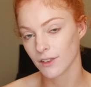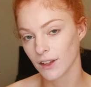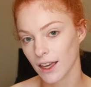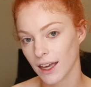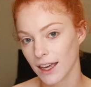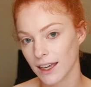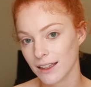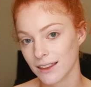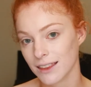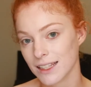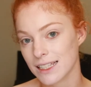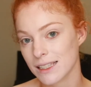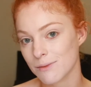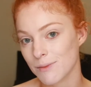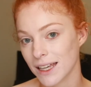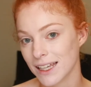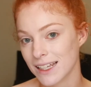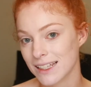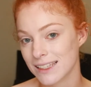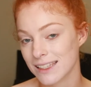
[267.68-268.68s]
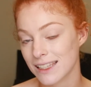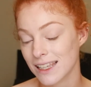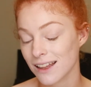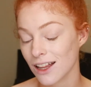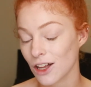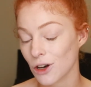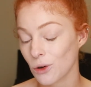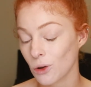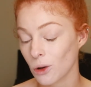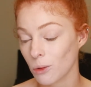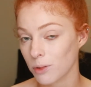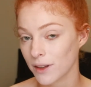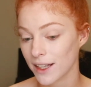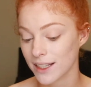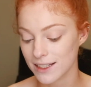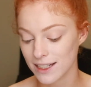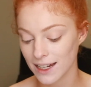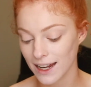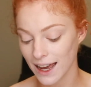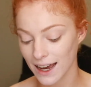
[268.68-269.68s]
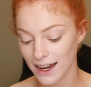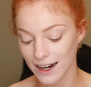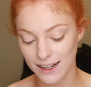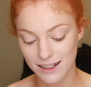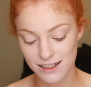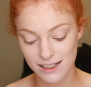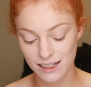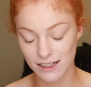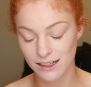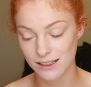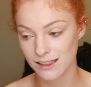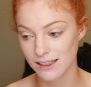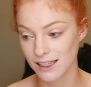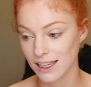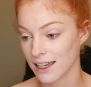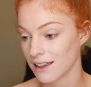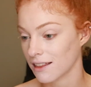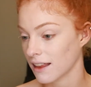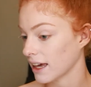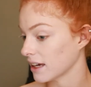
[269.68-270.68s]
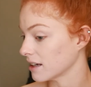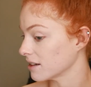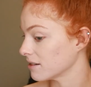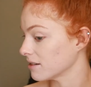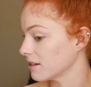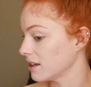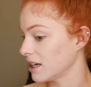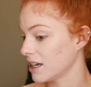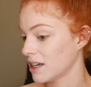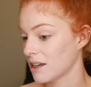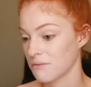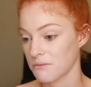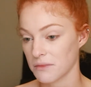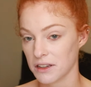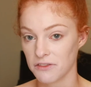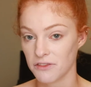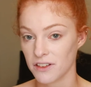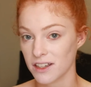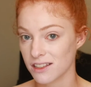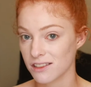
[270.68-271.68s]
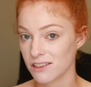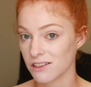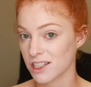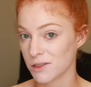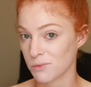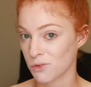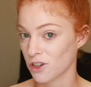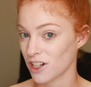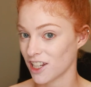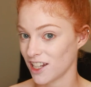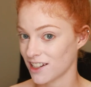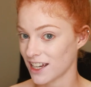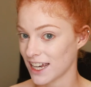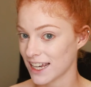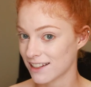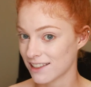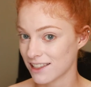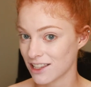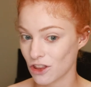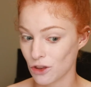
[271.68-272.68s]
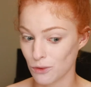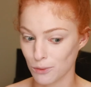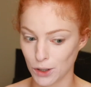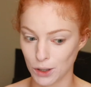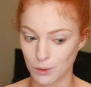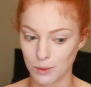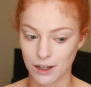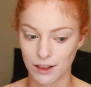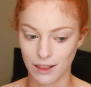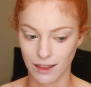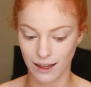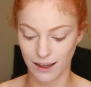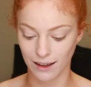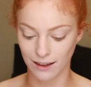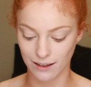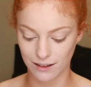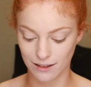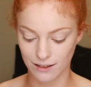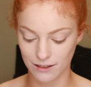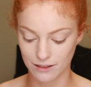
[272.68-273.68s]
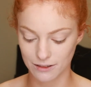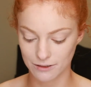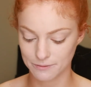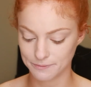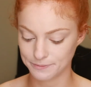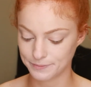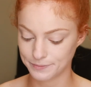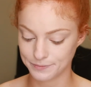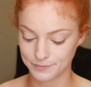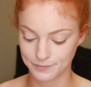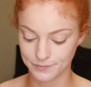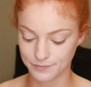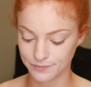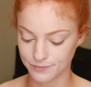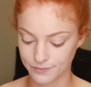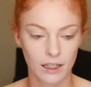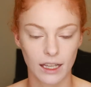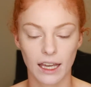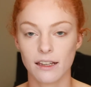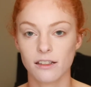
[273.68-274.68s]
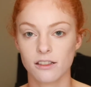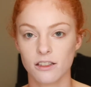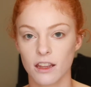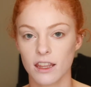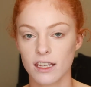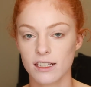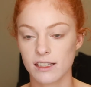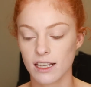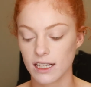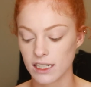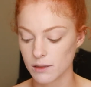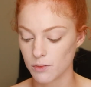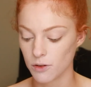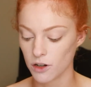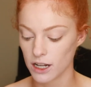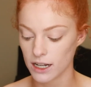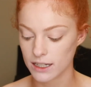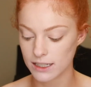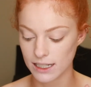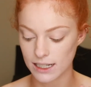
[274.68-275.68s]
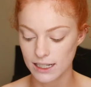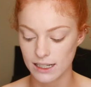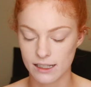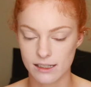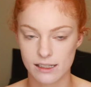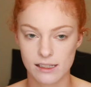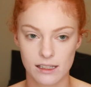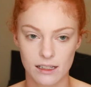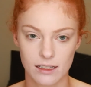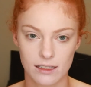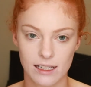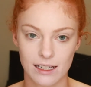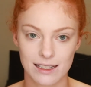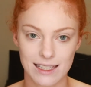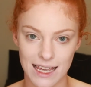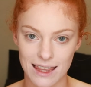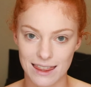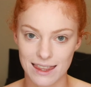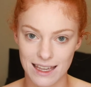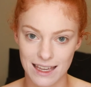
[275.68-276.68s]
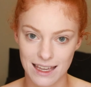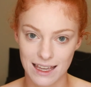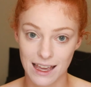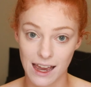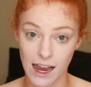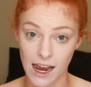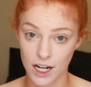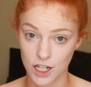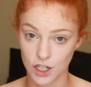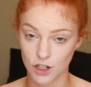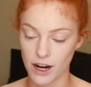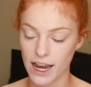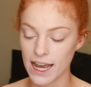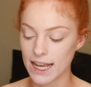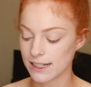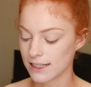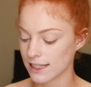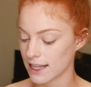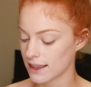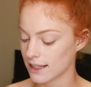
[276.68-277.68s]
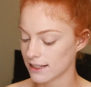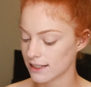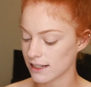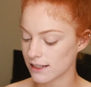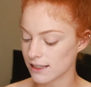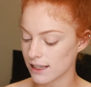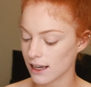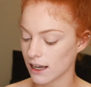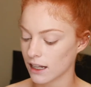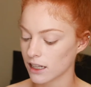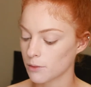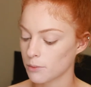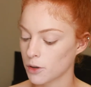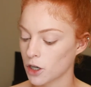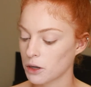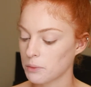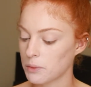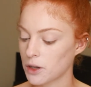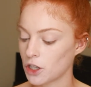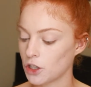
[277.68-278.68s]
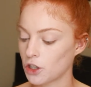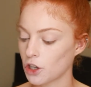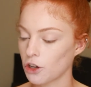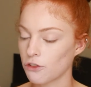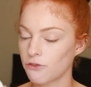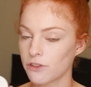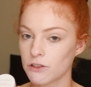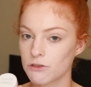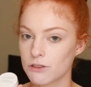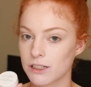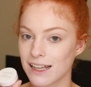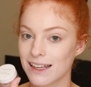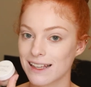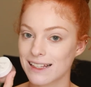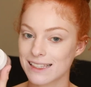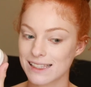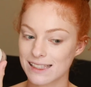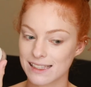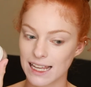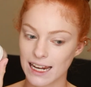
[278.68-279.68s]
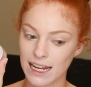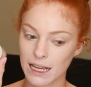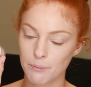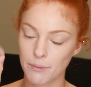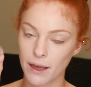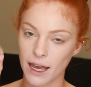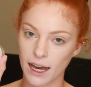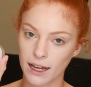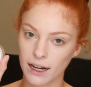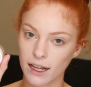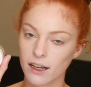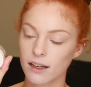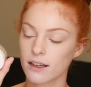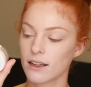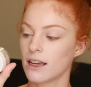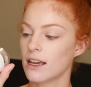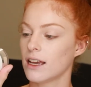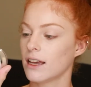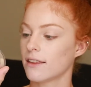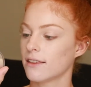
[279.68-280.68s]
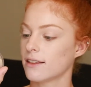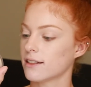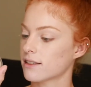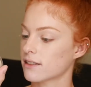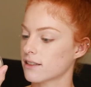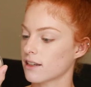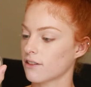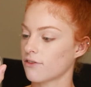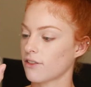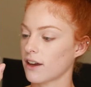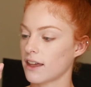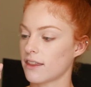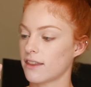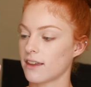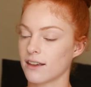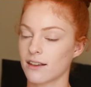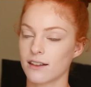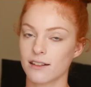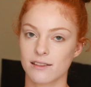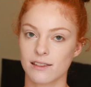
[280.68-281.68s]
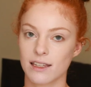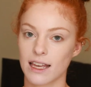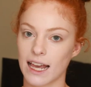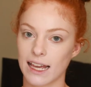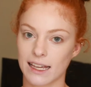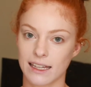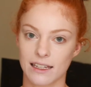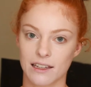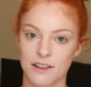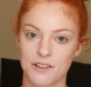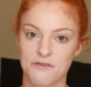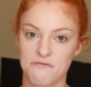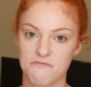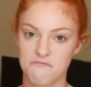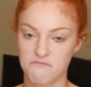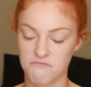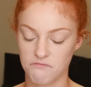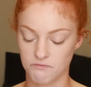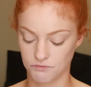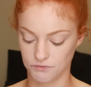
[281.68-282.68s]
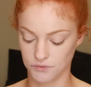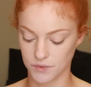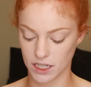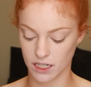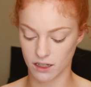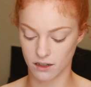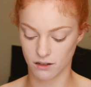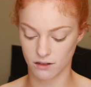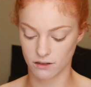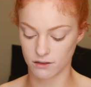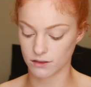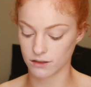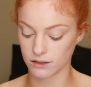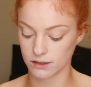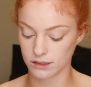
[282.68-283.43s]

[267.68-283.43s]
Okay, and that's my concealer all blended out. As you can see, like, my face looks pretty nice at the moment. Like, okay, so this next product is to set the under eyes, and this is the ColourPop No Filter Setting Powder. This stuff I think is like I